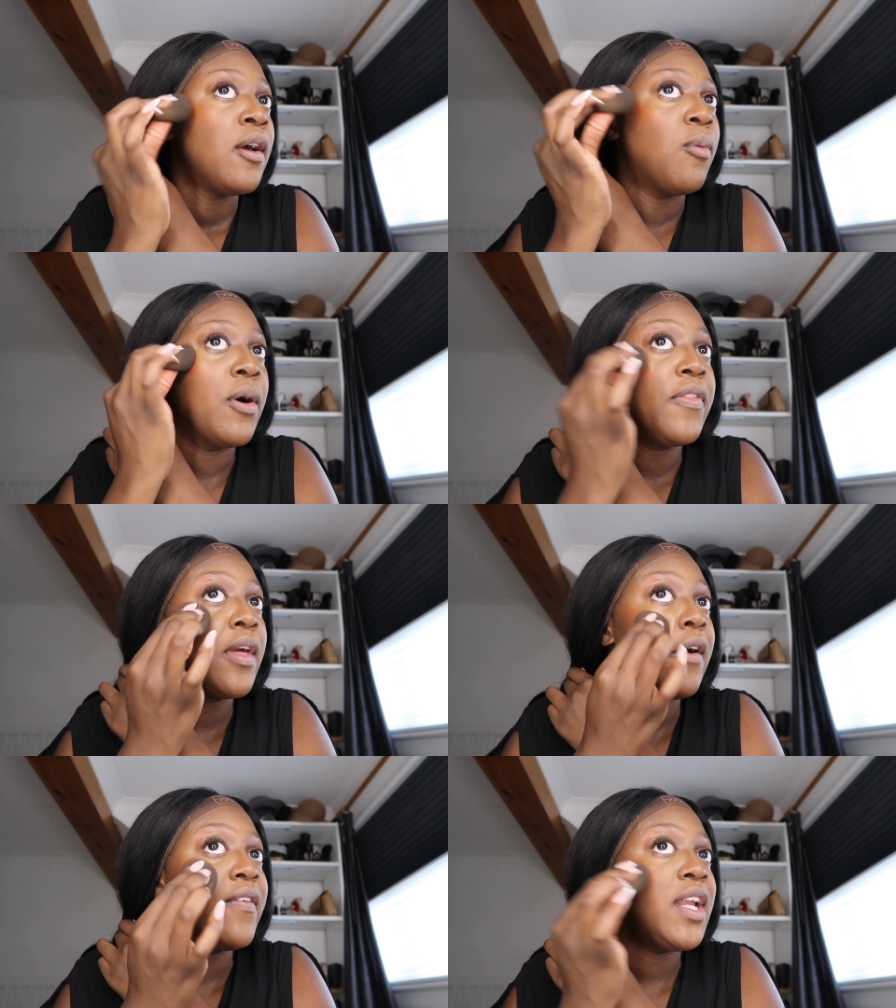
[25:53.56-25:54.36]
one
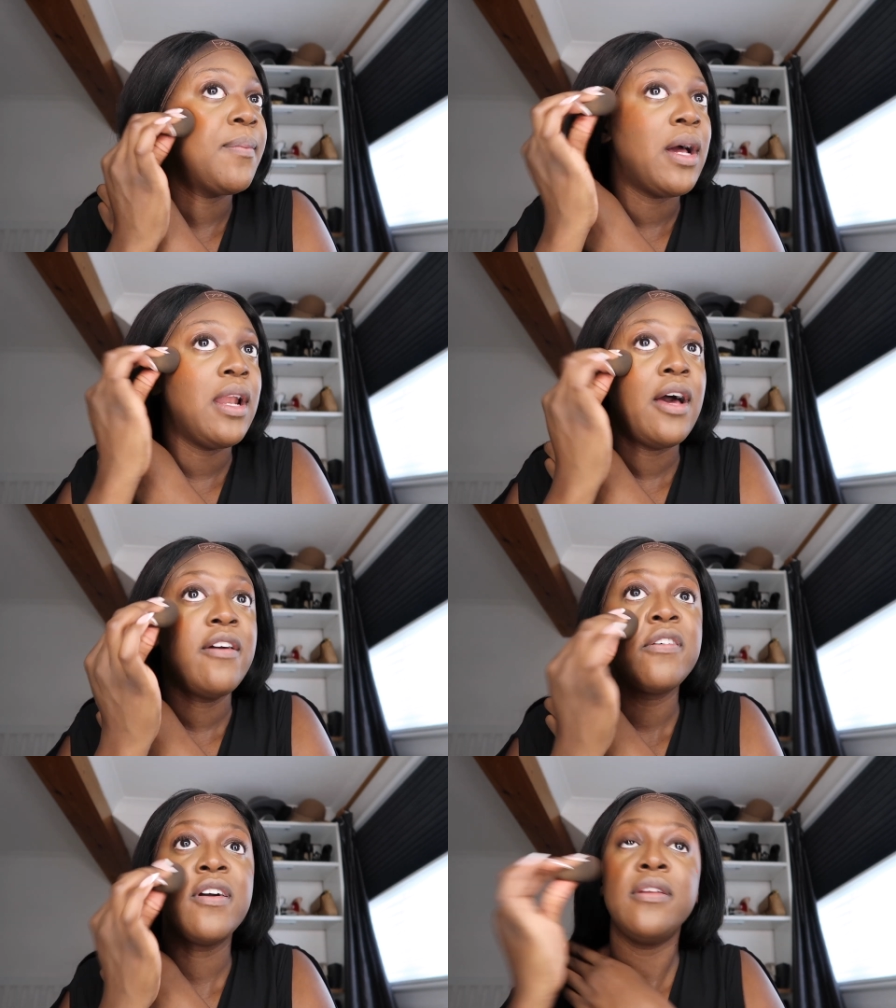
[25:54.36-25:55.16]
thing I've learned about
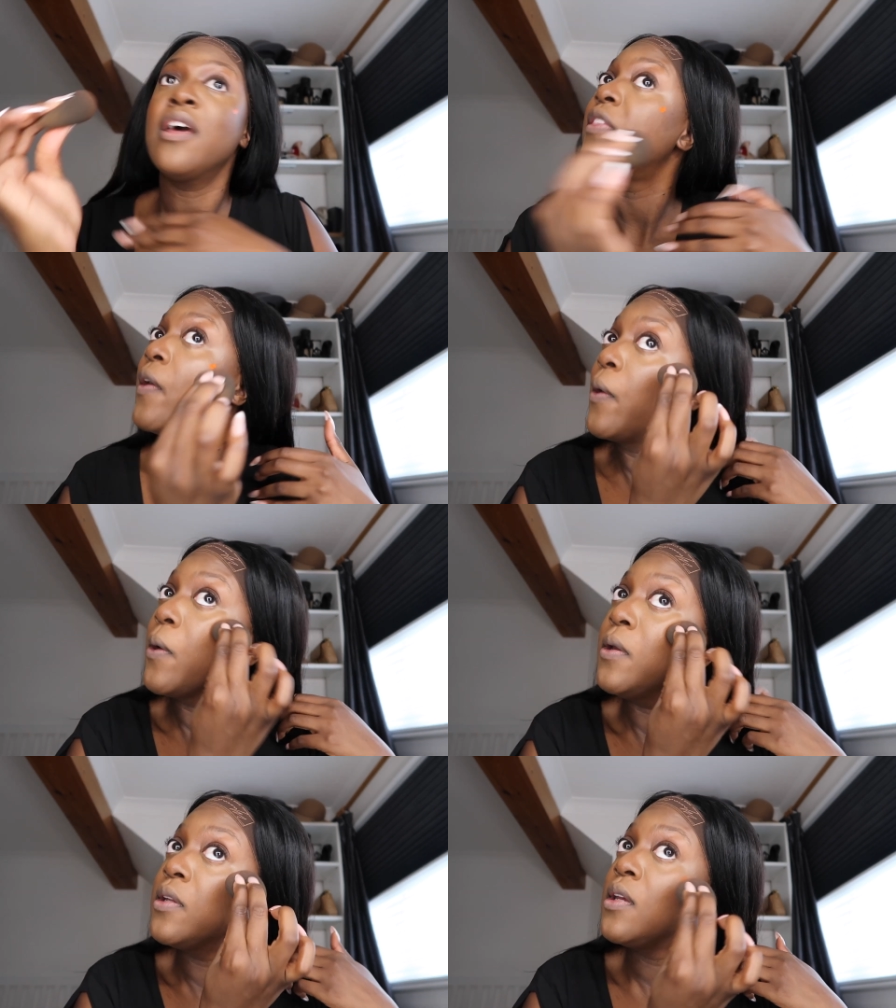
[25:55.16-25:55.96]
life, nothing
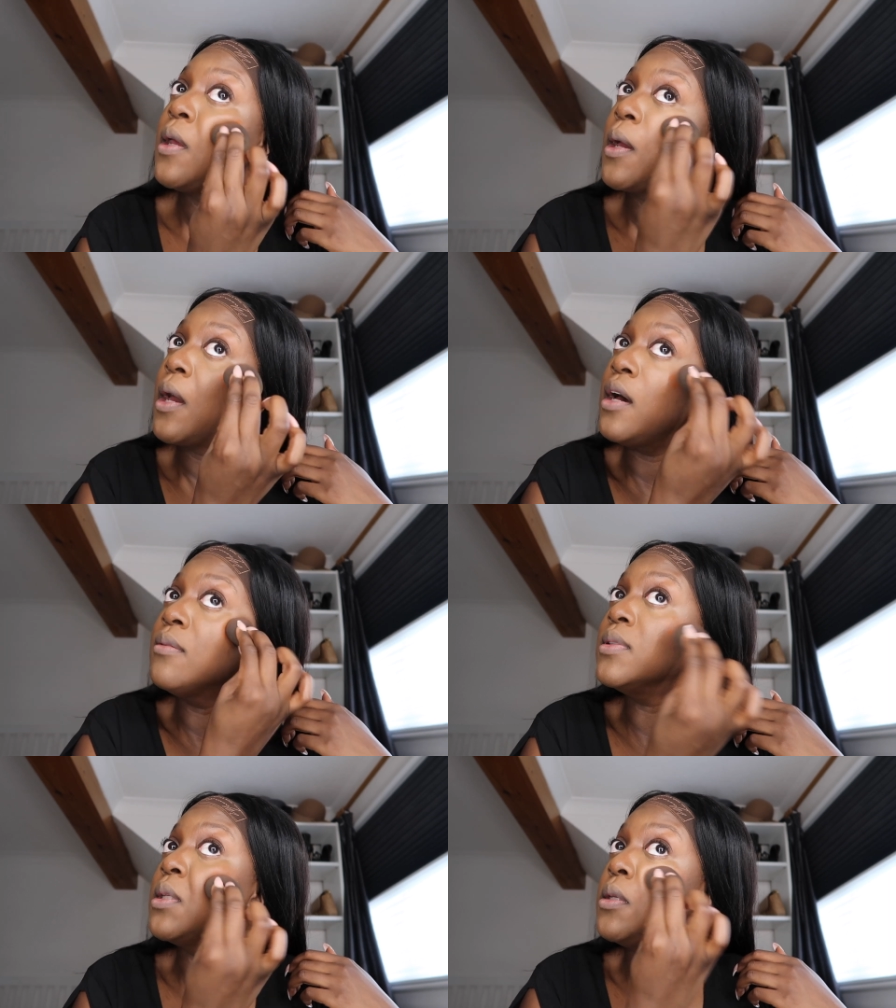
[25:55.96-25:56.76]
good
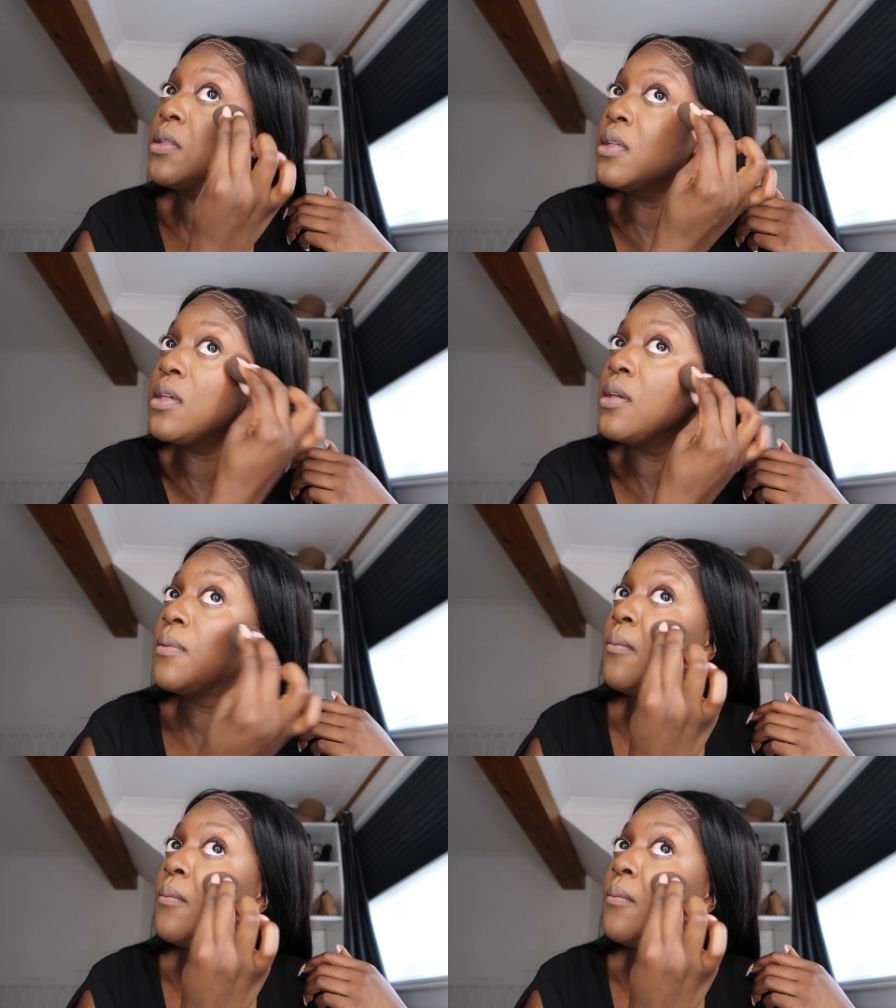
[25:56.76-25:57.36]
comes easy.